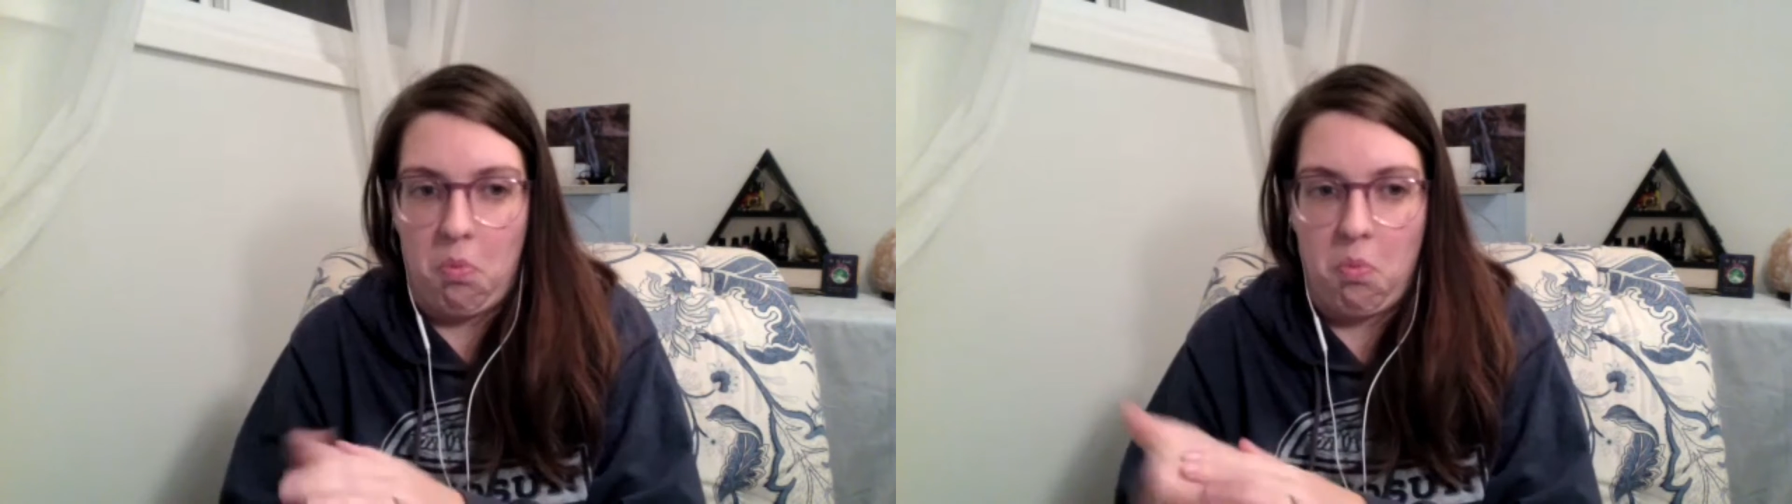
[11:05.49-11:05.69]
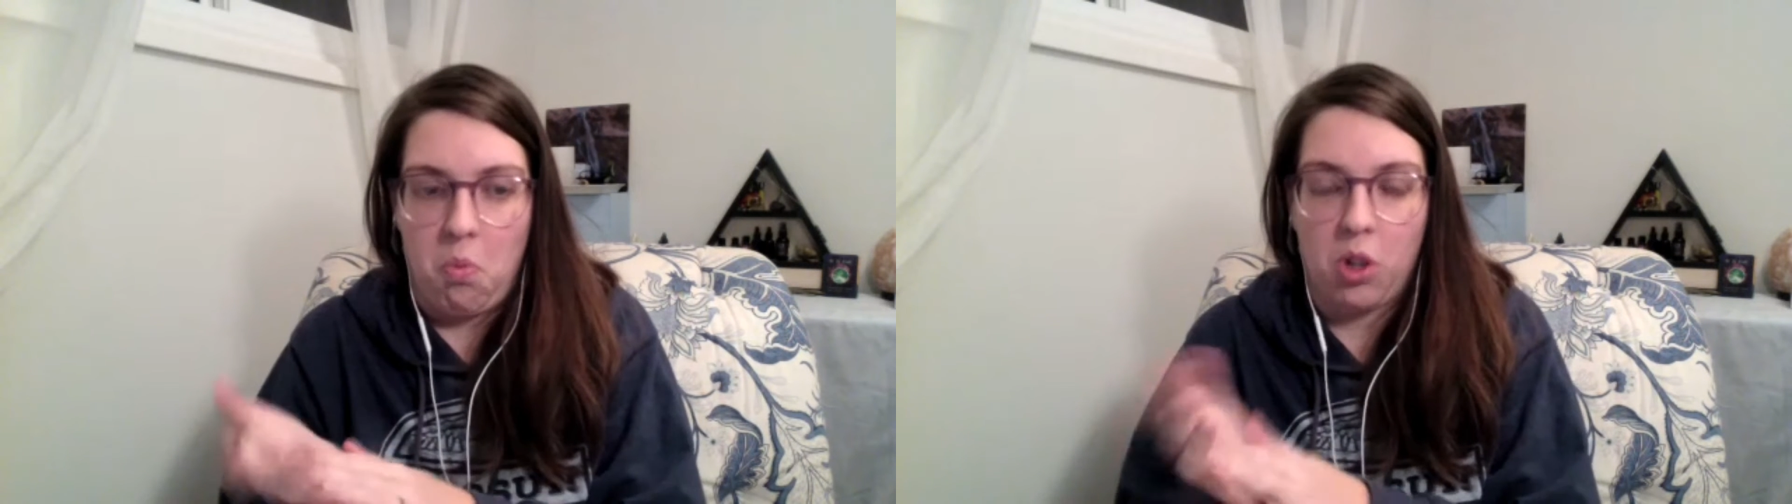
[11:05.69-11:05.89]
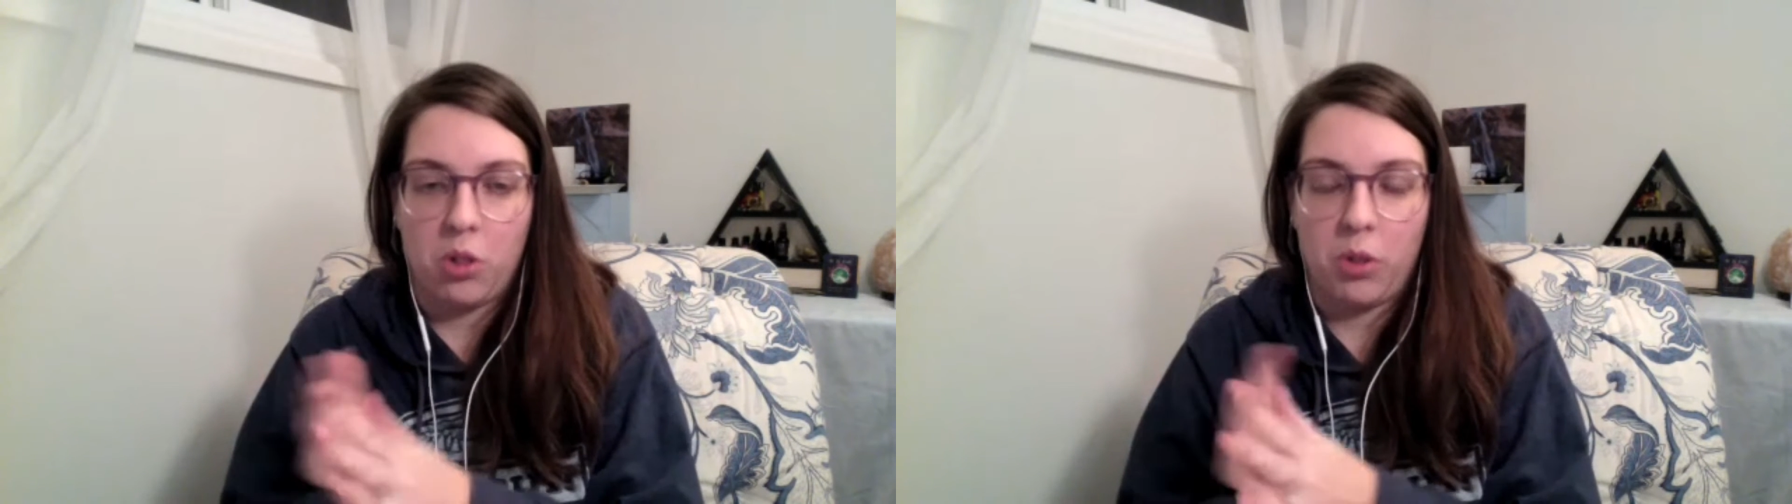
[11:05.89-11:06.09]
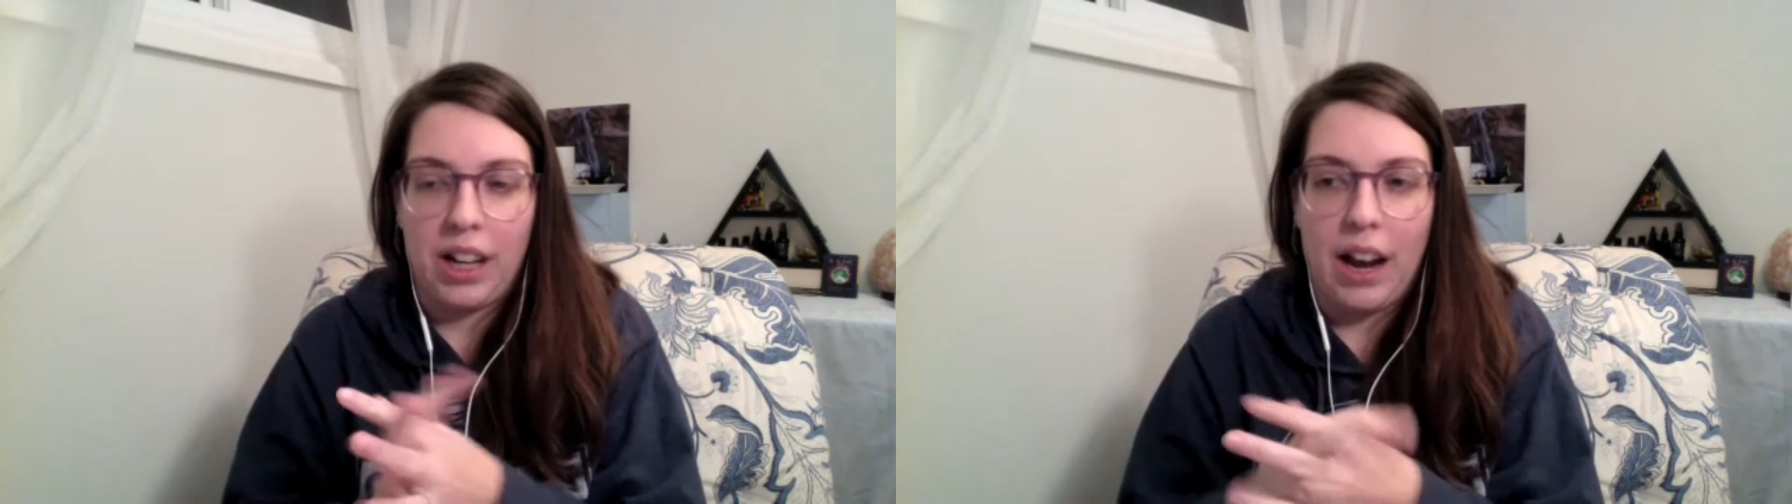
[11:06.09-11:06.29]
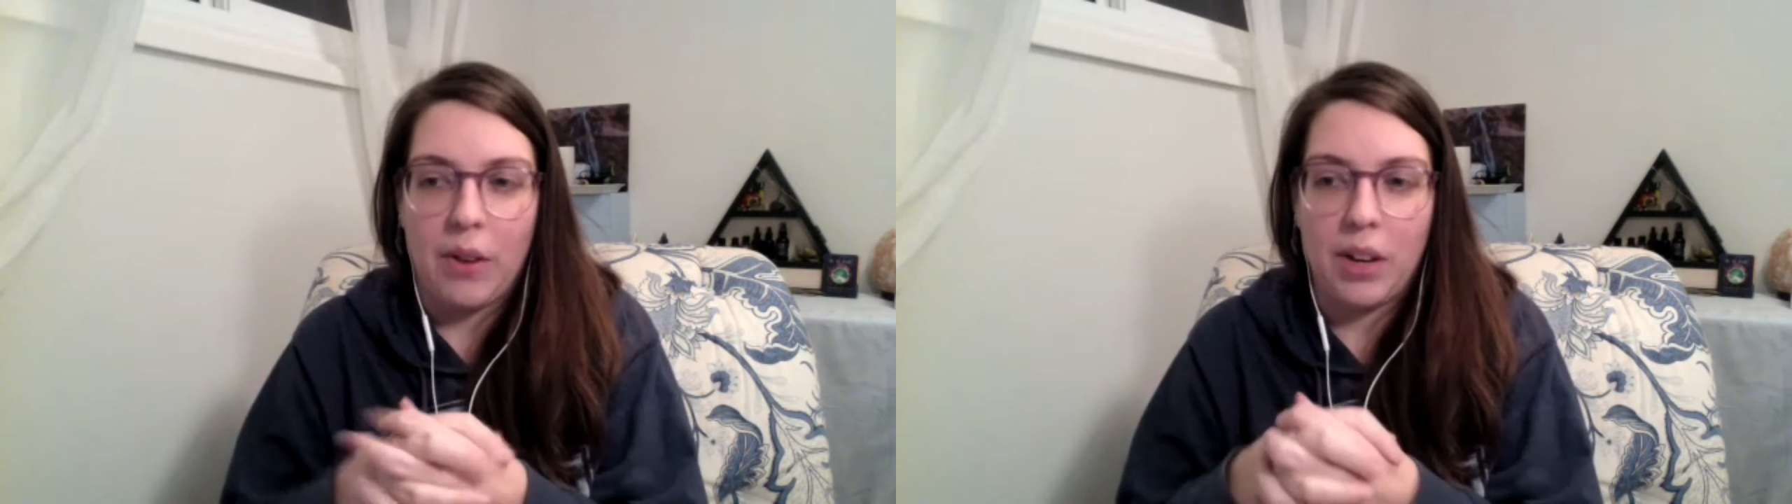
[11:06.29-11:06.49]
world right
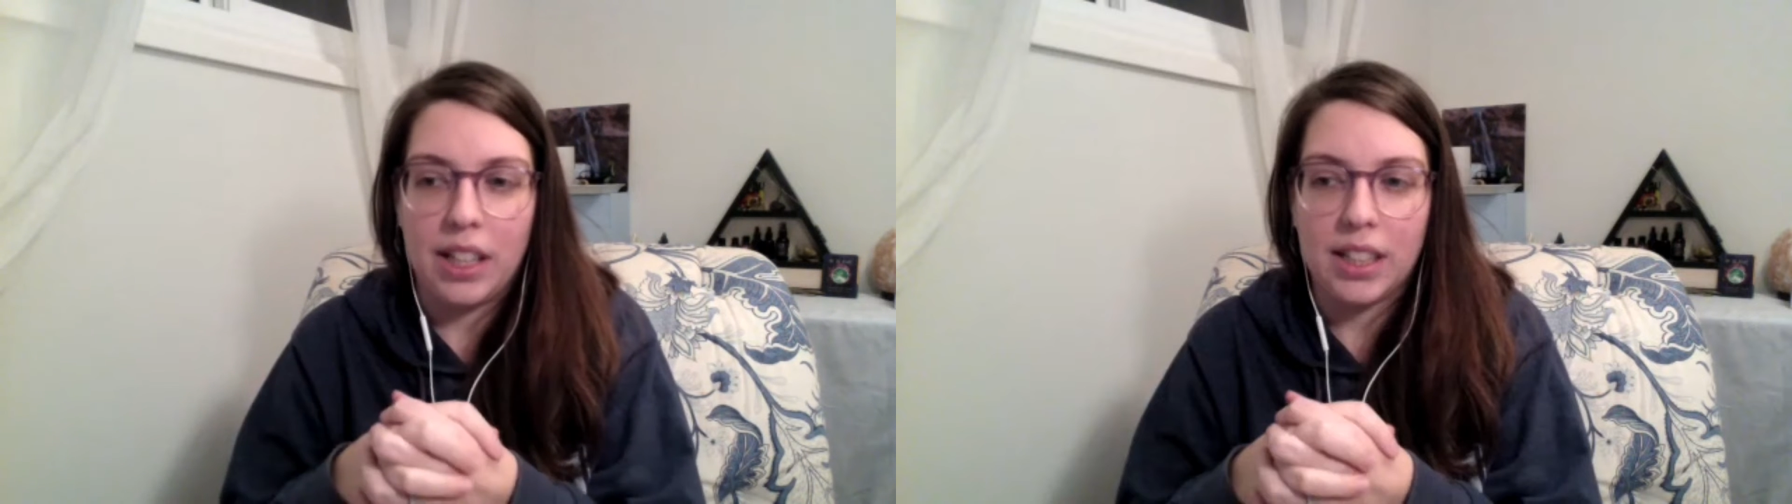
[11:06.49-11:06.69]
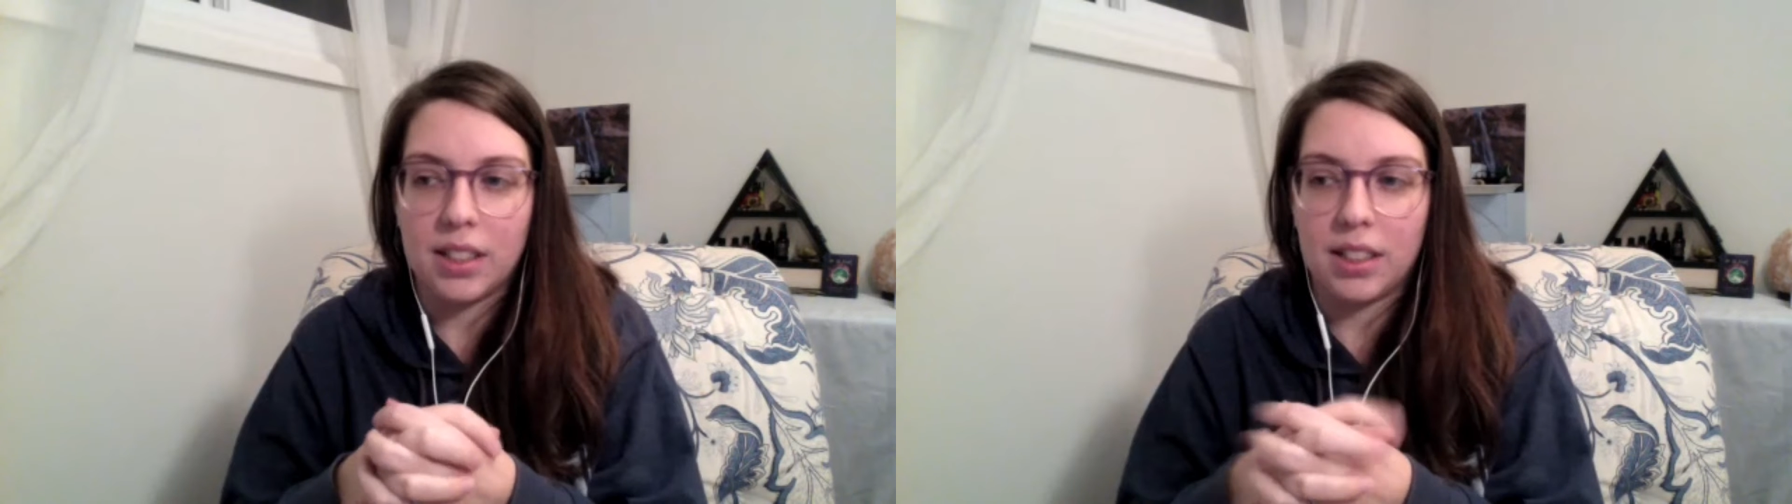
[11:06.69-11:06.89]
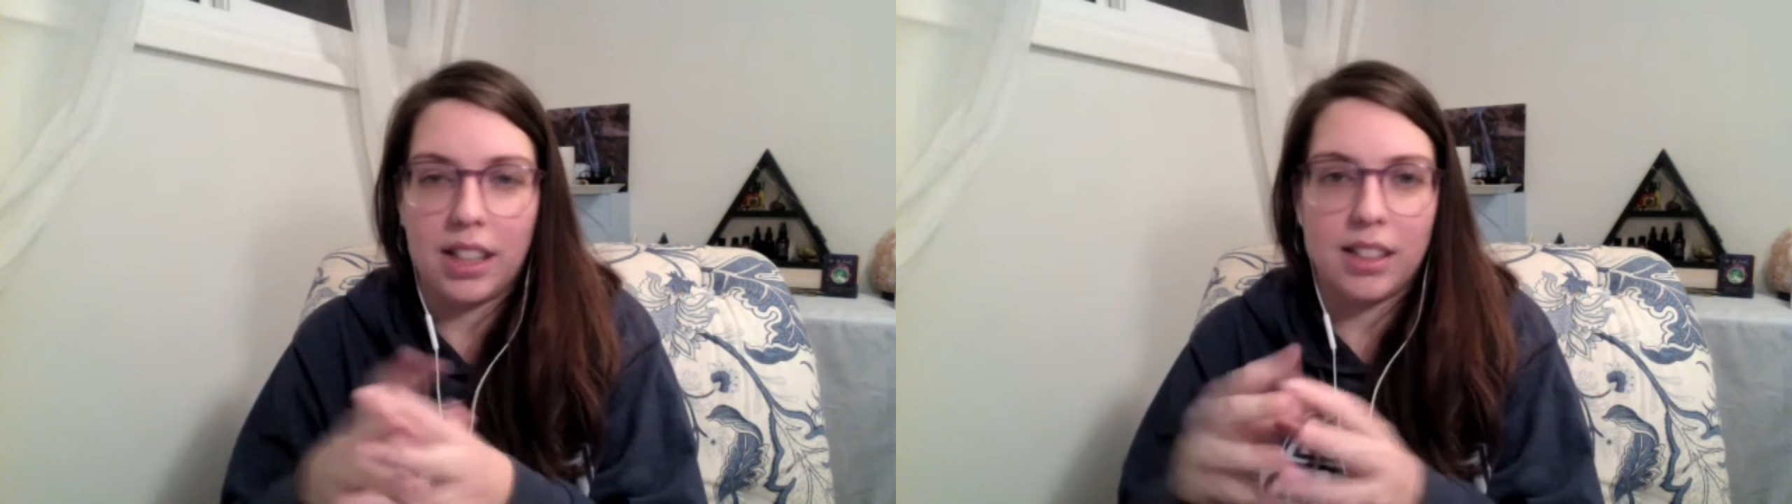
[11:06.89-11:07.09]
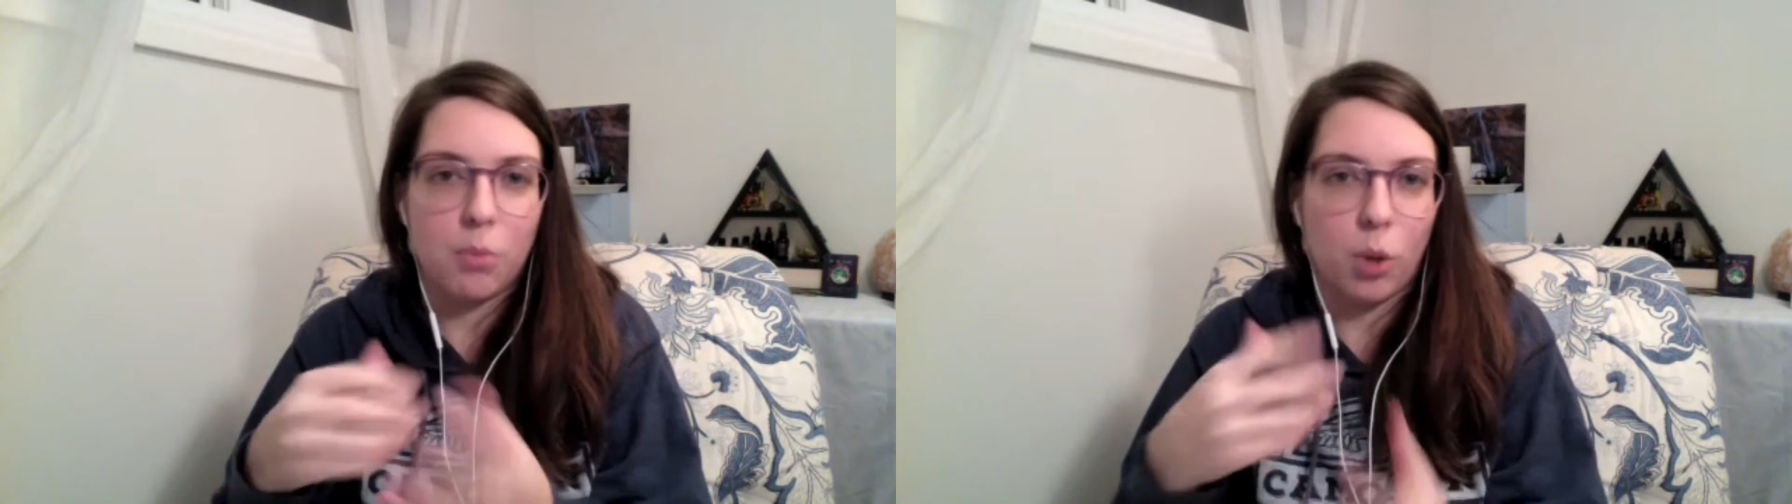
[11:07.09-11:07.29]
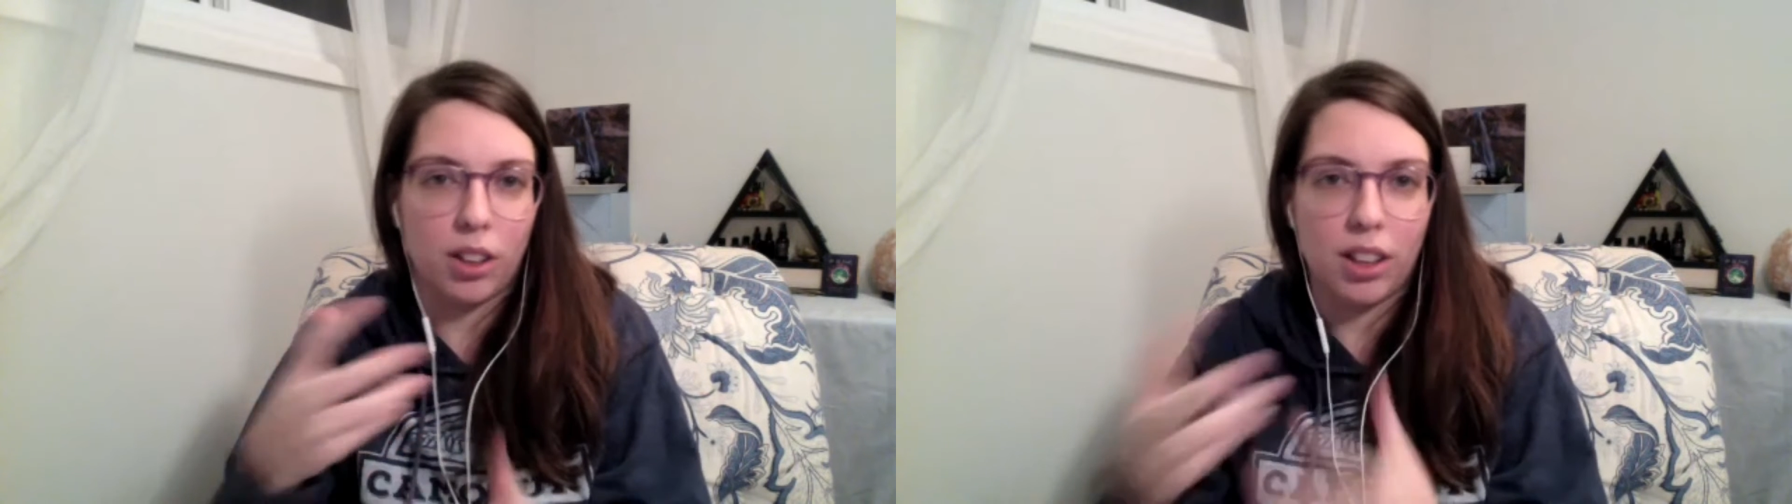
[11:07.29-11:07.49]
now is
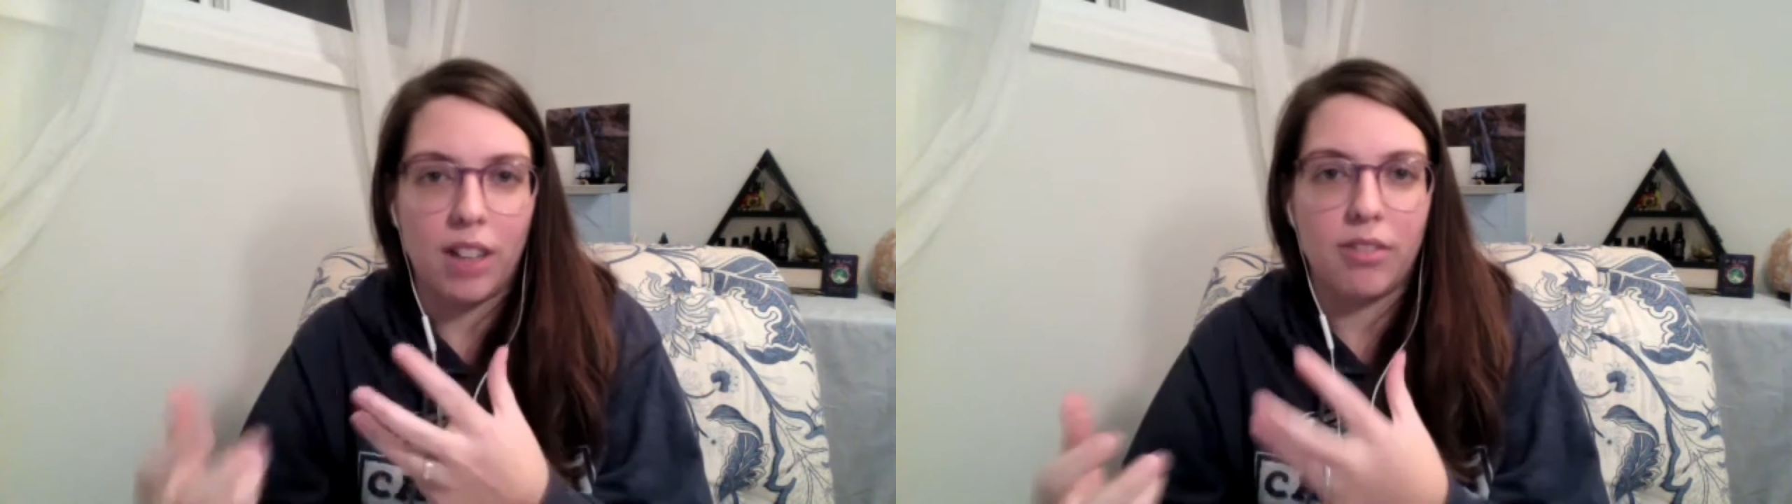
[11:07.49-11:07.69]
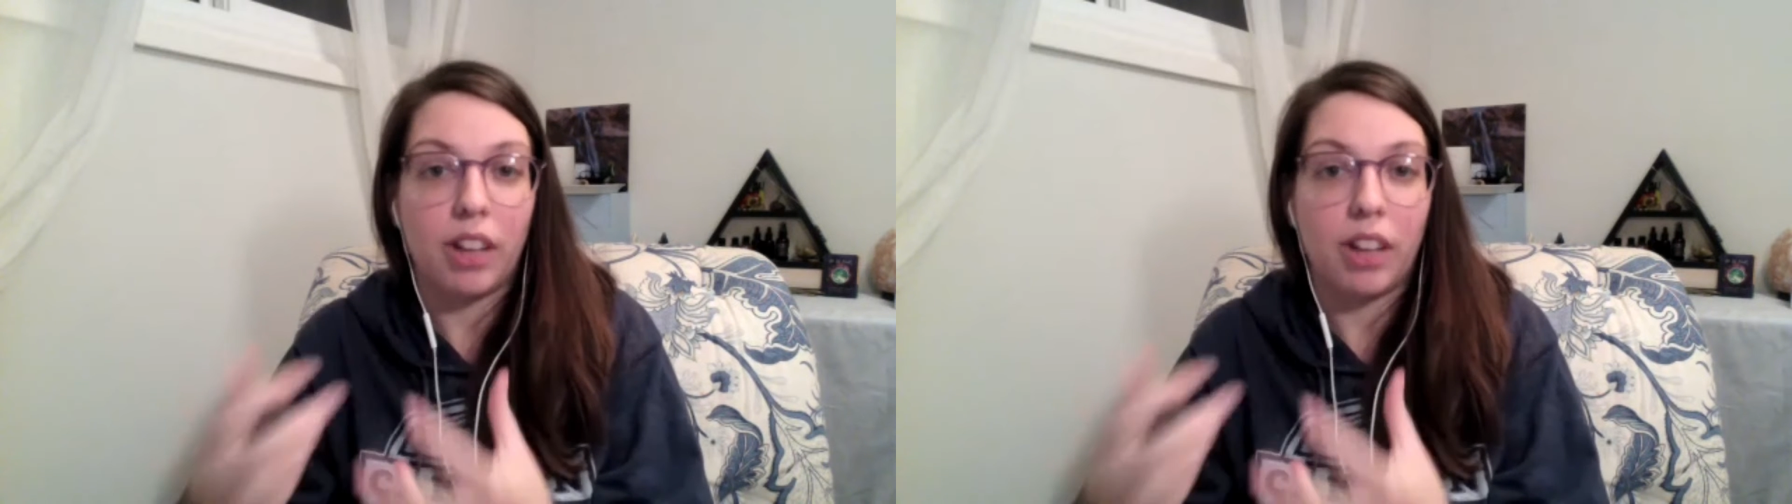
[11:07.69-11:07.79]
more love